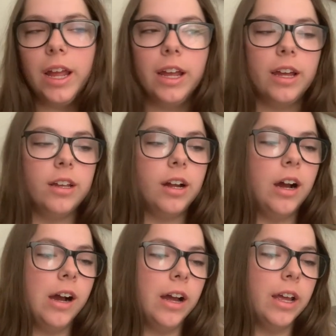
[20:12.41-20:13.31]
and
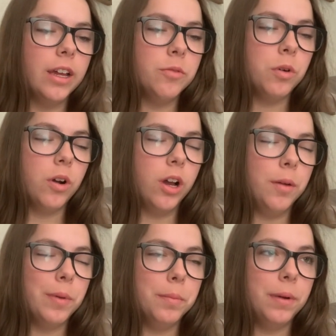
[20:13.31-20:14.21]
I woke
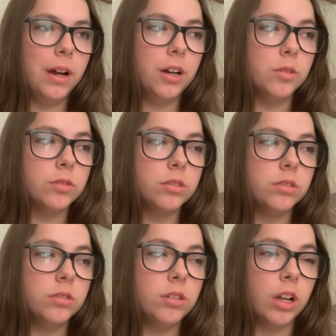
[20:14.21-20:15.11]
up at about,
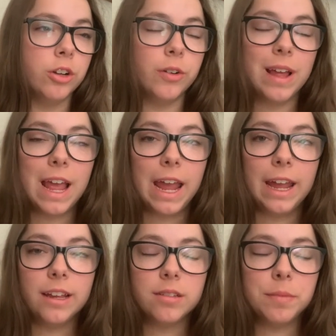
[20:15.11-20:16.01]
I don't know,
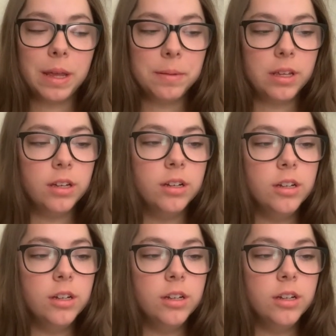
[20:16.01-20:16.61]
8 maybe.